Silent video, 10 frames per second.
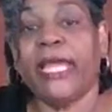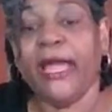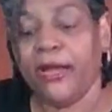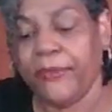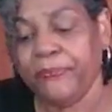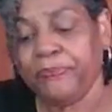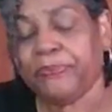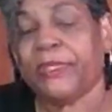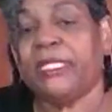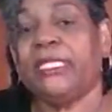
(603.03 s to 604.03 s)
now
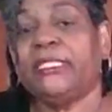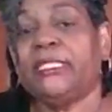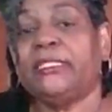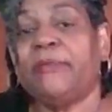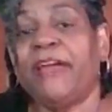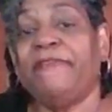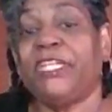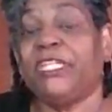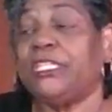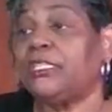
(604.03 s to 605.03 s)
this is my
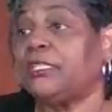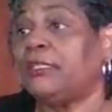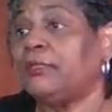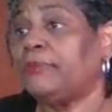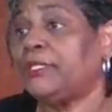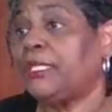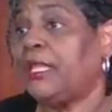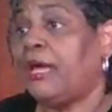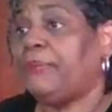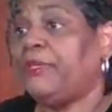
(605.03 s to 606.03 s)
fish,
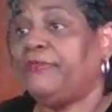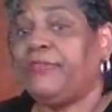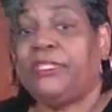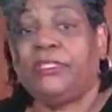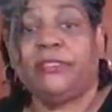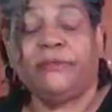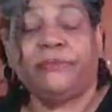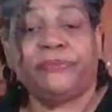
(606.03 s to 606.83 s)
fish,